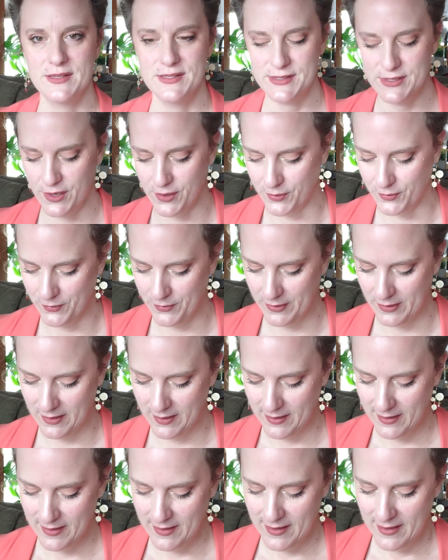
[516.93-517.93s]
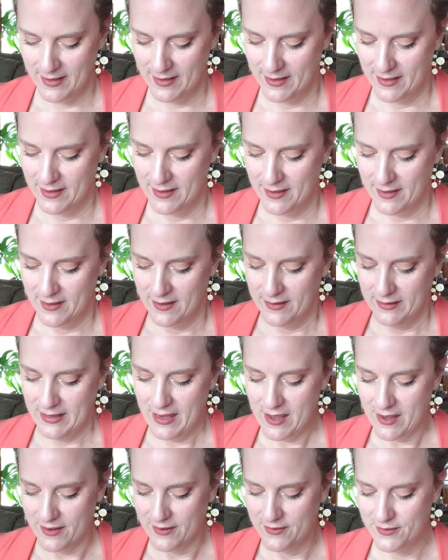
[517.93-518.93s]
So,
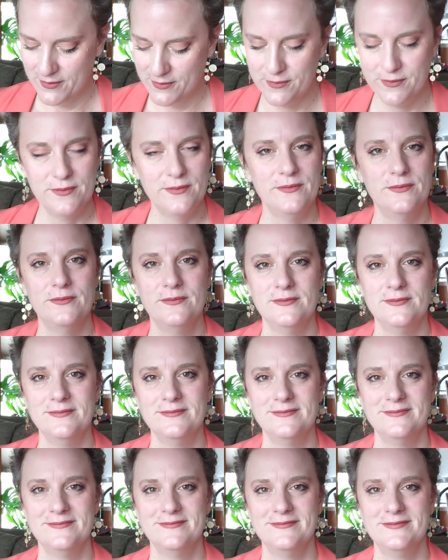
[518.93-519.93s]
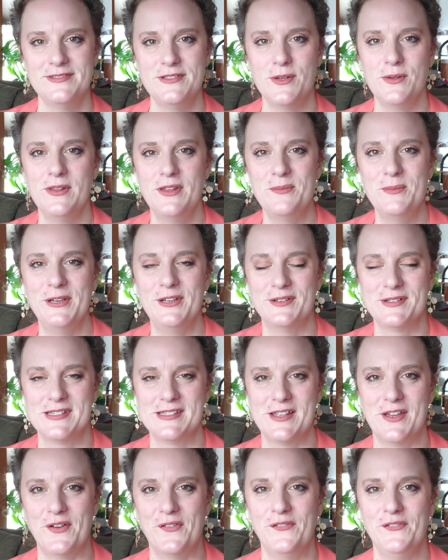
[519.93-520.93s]
yeah, don't limit
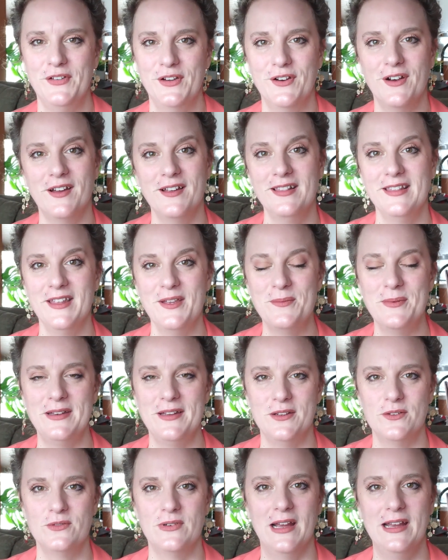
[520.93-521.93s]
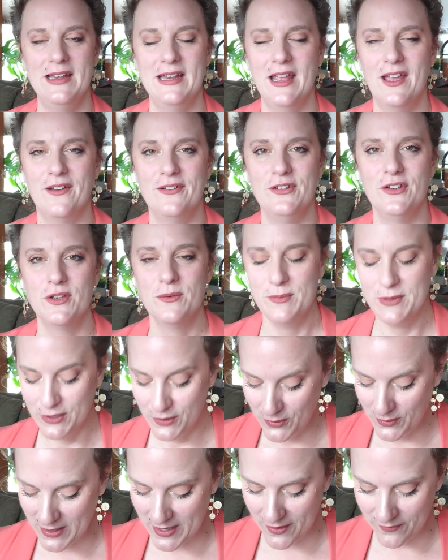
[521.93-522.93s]
yourself. You're unlimited right now. You can be
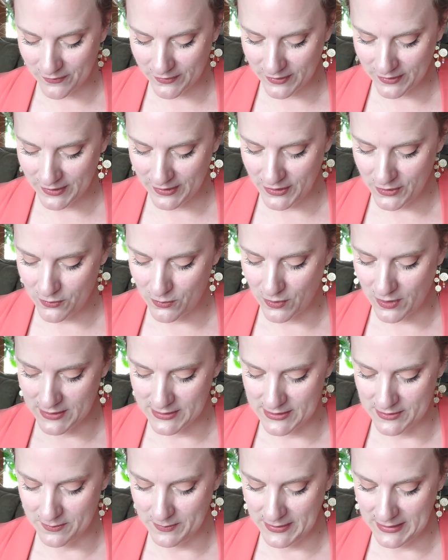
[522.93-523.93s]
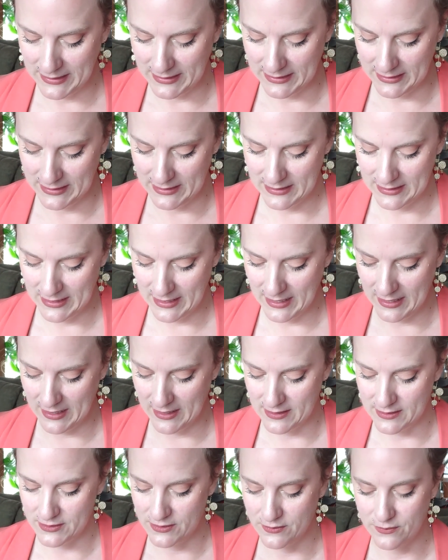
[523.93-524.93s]
whoever you want to be.
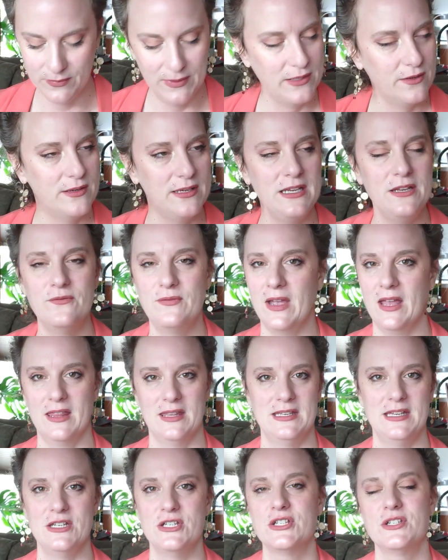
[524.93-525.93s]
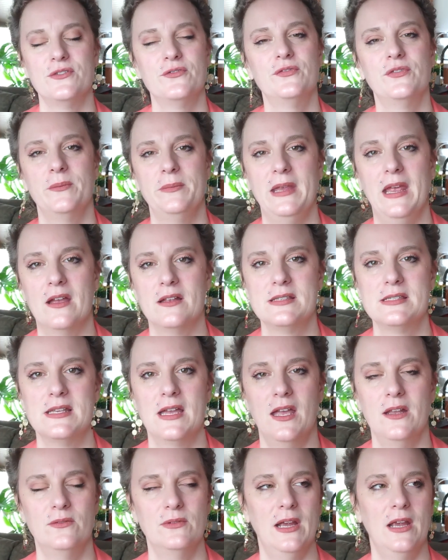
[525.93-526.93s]
And we don't need validation from the
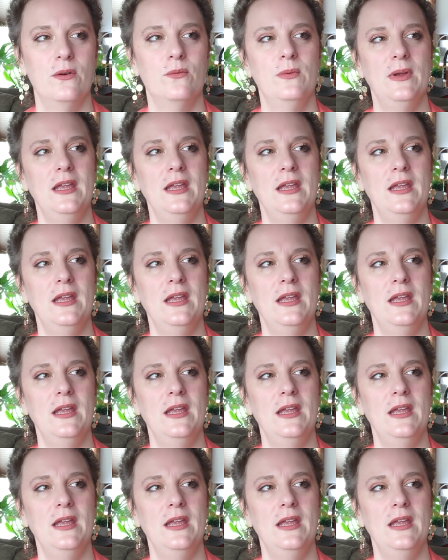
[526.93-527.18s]
outside, right?